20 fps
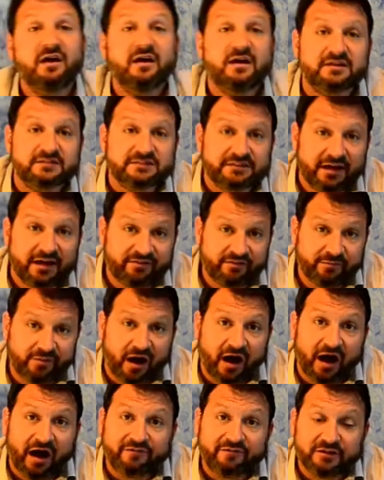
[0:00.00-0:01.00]
Aside from the
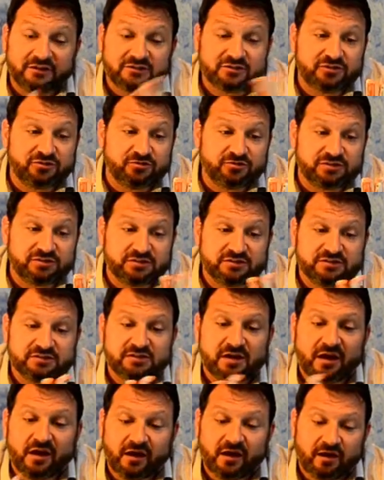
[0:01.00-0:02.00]
obvious
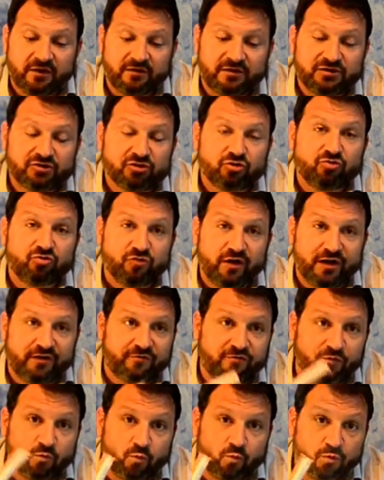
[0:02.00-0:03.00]
uses, these are great
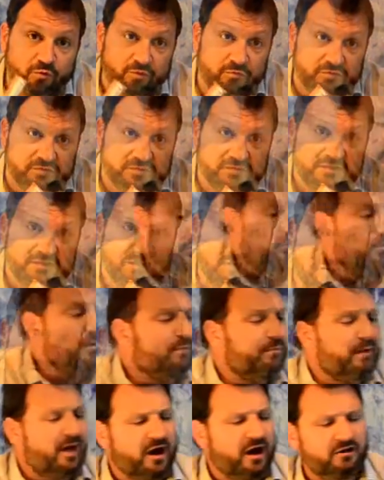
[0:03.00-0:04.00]
for wounds.
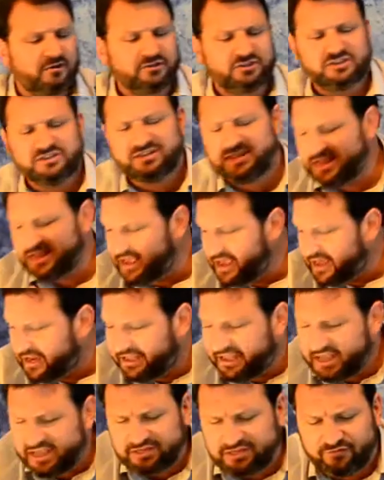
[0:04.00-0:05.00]
Aluminum bottle, just again
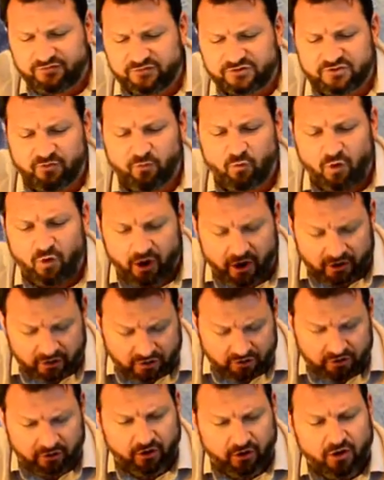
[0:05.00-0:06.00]
in case for some
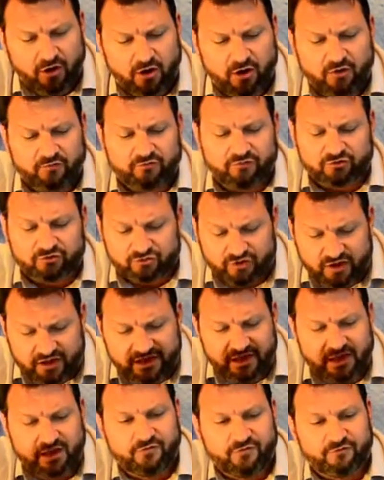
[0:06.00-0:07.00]
water, for
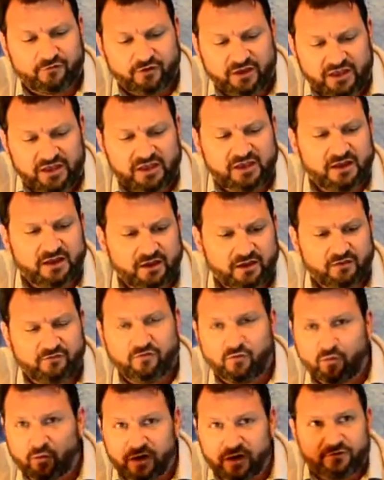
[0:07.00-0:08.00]
drinking, for heating,
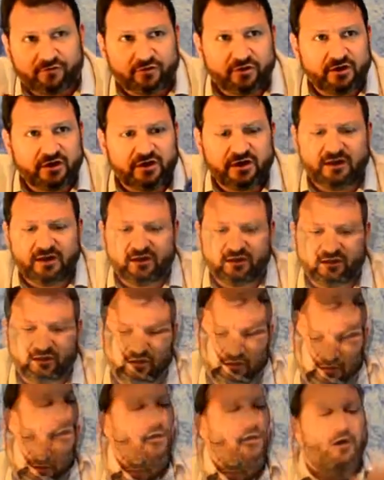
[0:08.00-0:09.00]
for whatever you need.
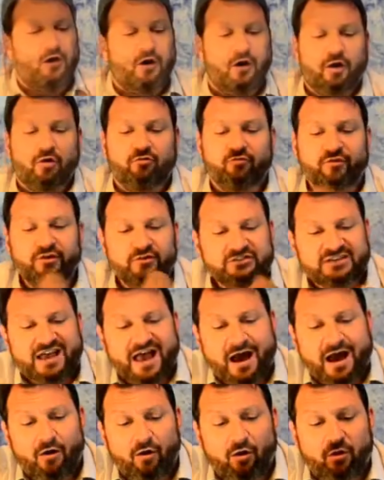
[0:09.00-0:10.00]
A real
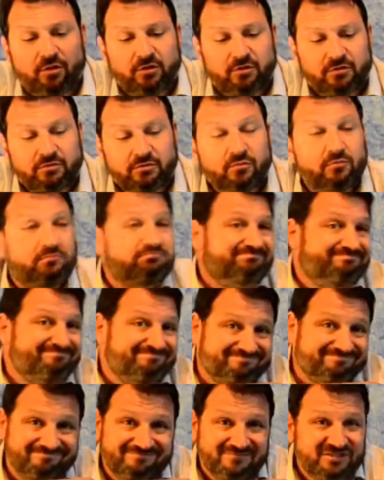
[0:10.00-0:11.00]
towel.
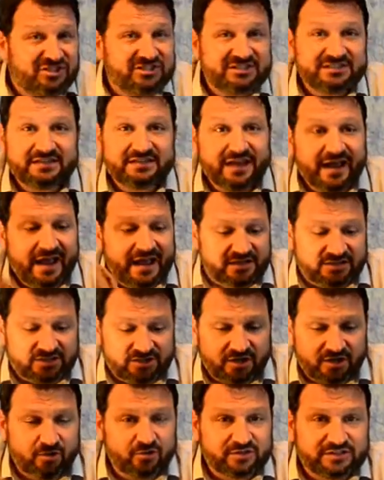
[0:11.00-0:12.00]
Just in case,
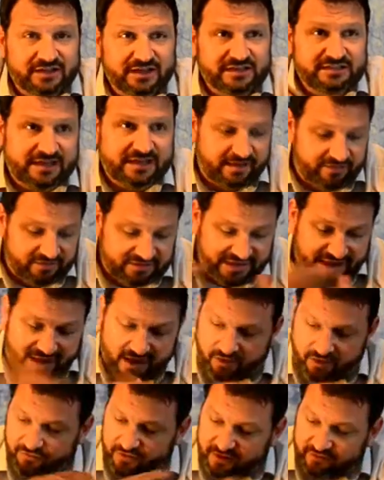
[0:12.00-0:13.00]
it's nice to have a
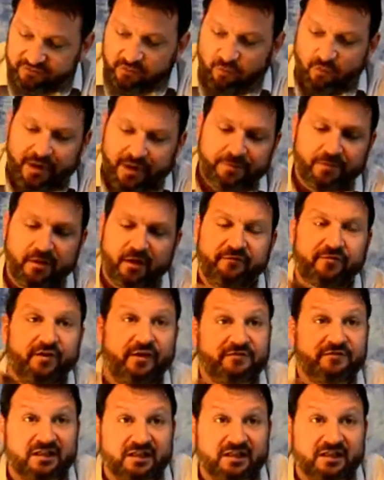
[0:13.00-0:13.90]
towel. If you have to wipe off, you have to